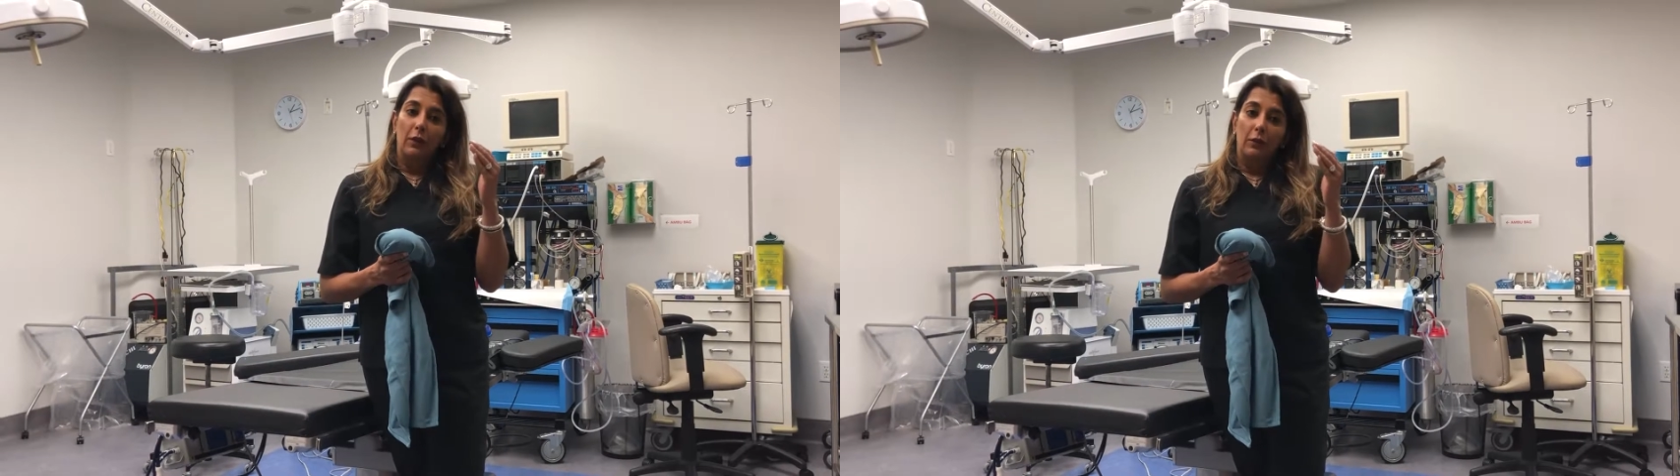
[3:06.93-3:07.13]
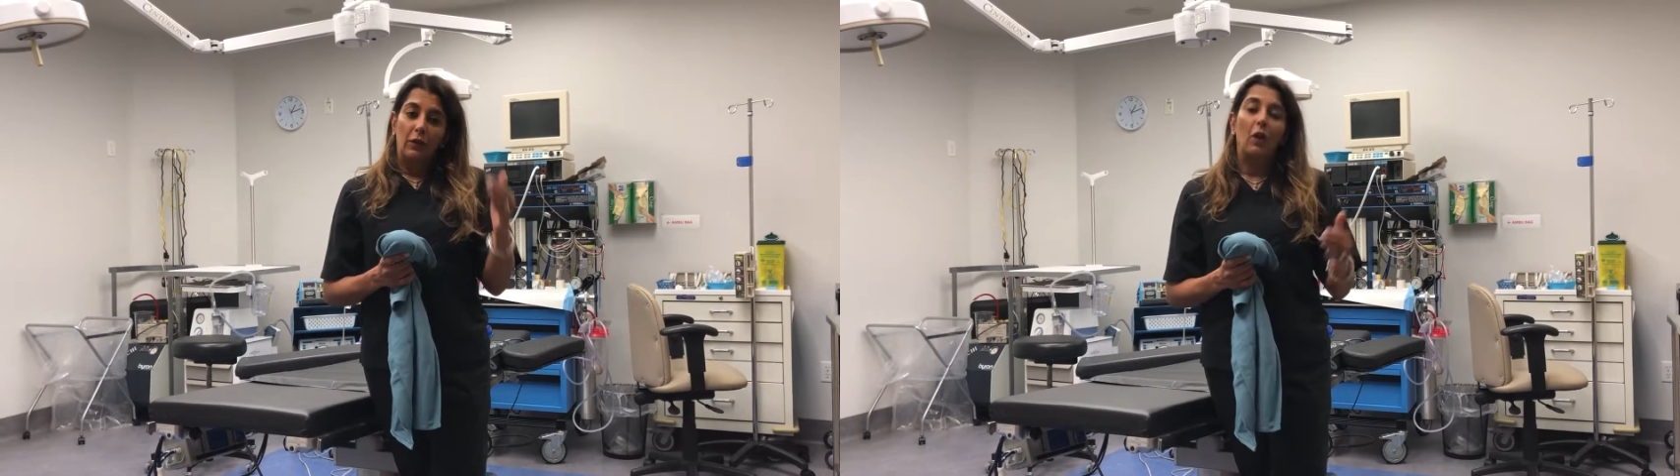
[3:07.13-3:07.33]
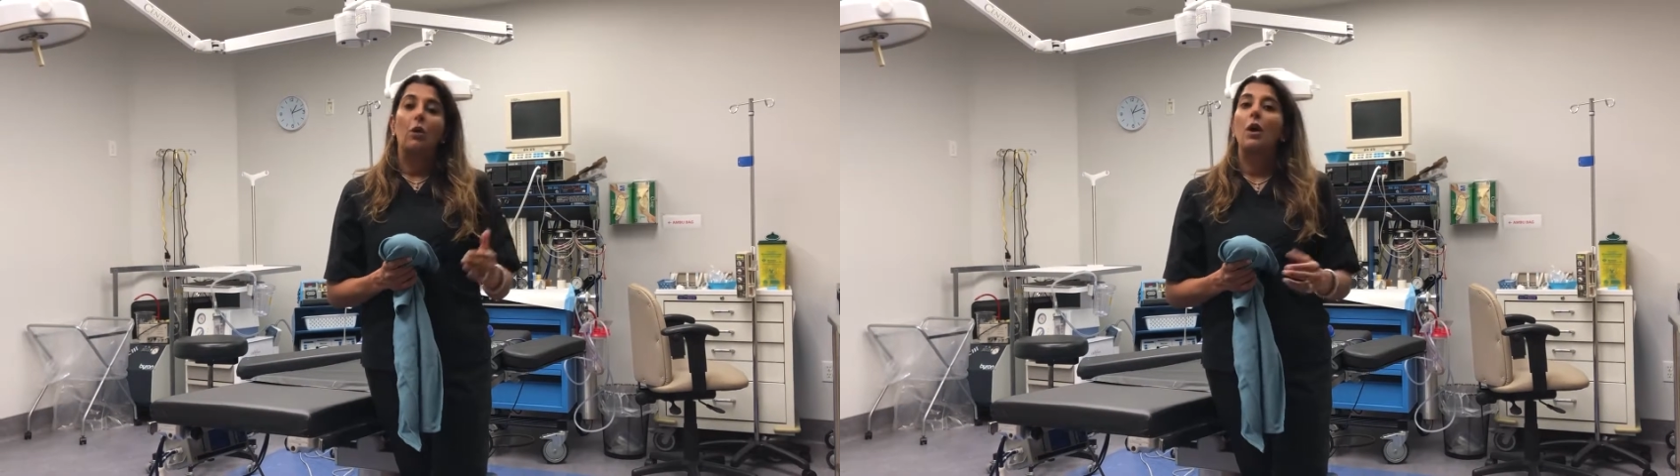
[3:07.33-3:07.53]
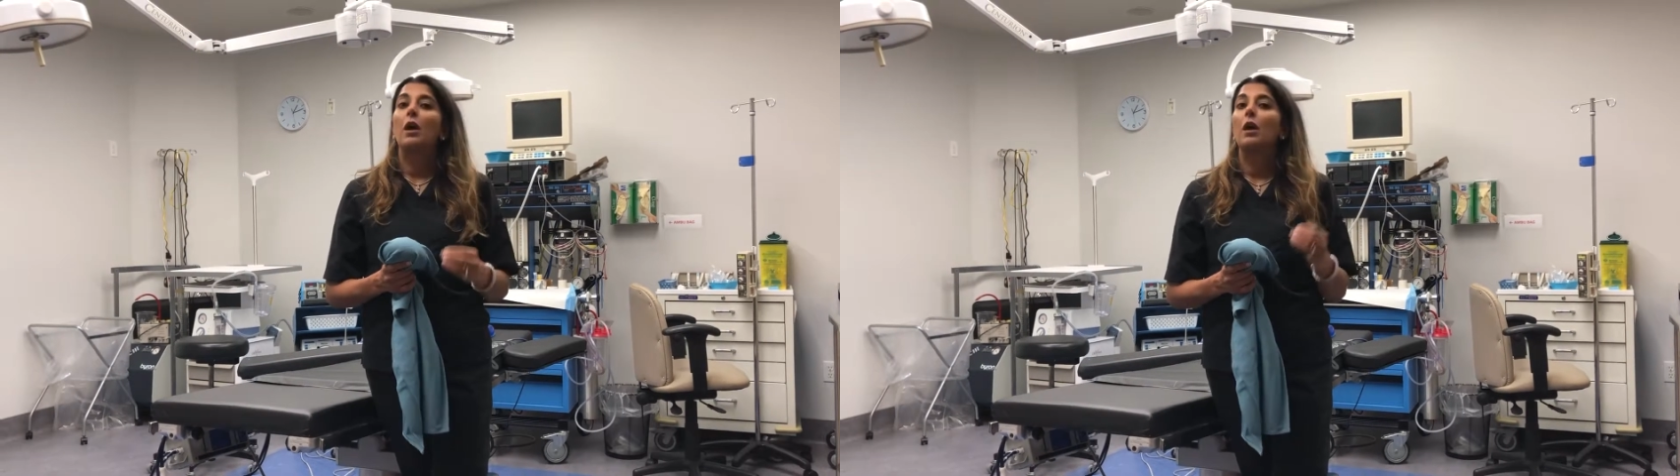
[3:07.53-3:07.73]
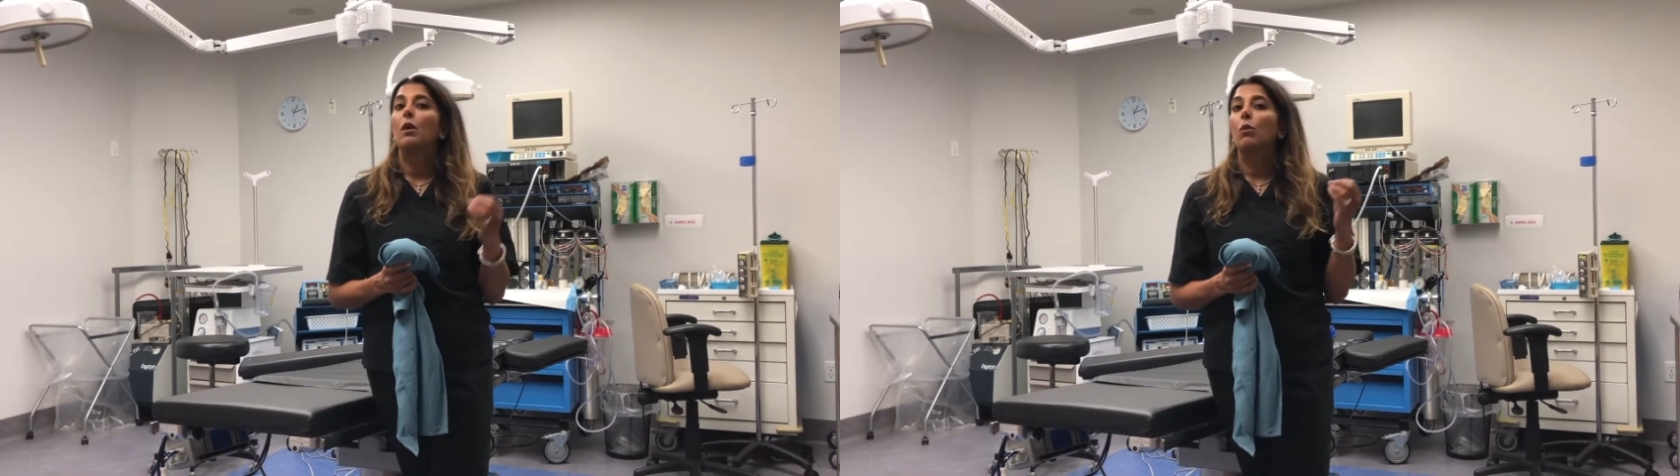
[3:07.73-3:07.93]
So
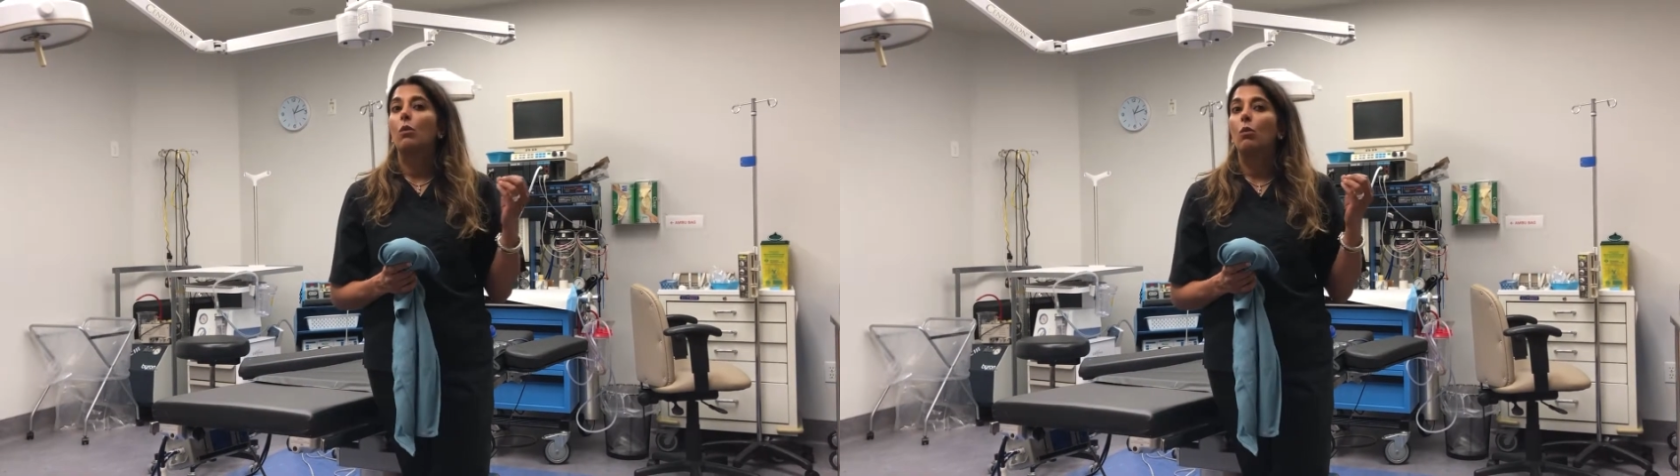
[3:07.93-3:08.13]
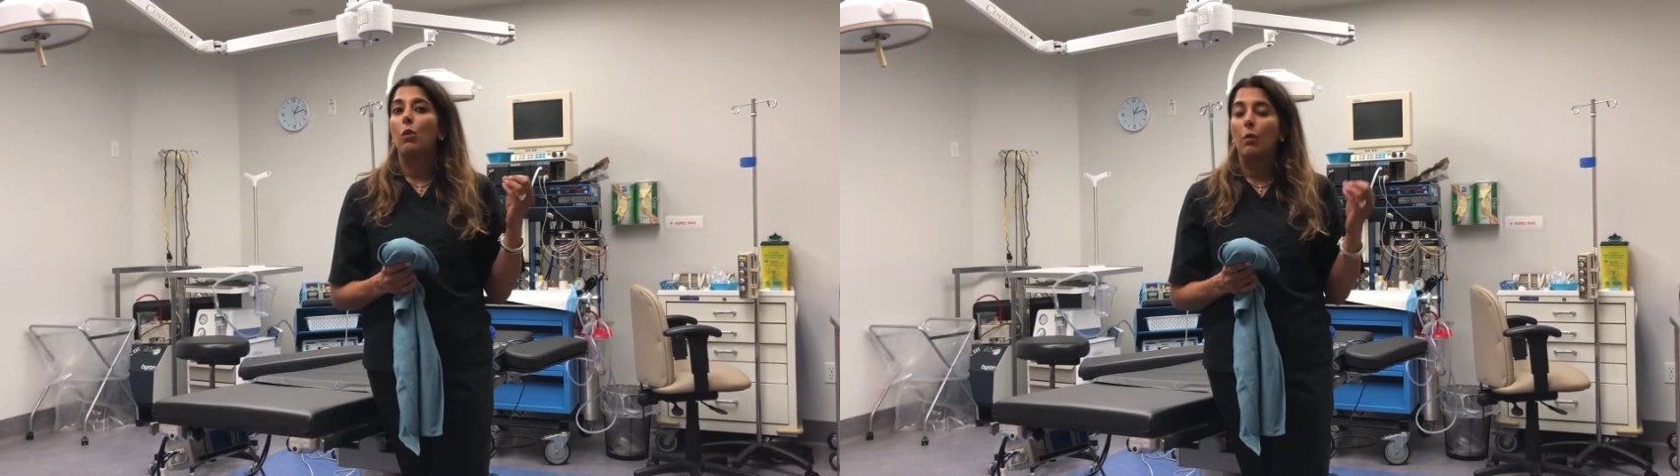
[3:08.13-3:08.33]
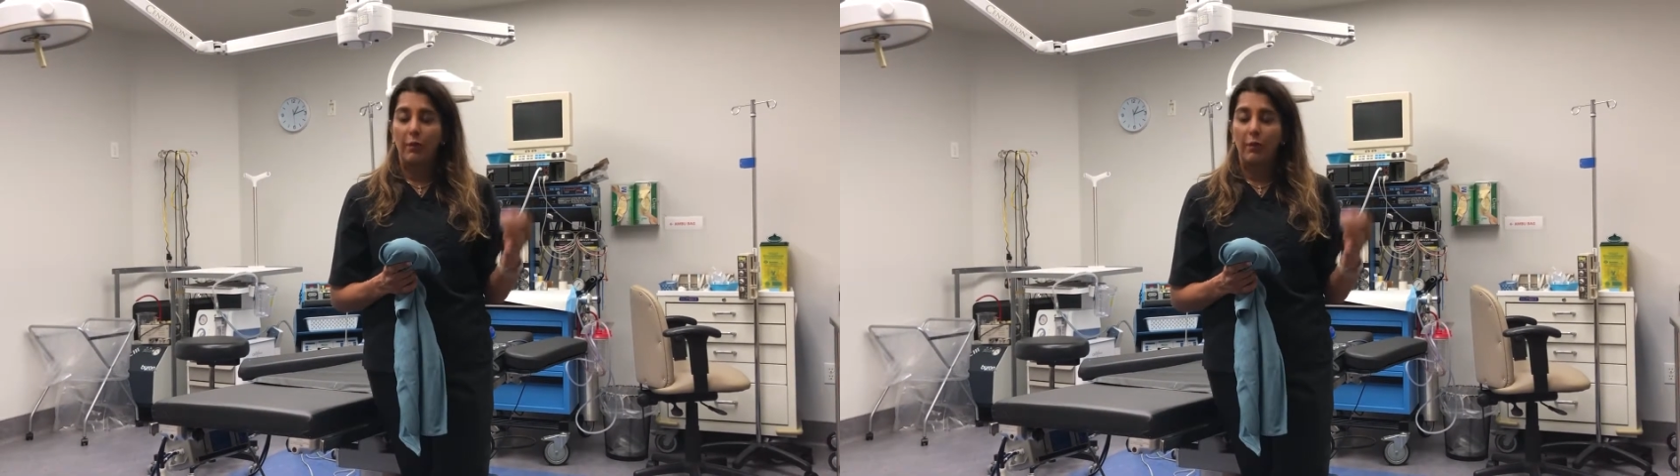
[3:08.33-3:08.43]
when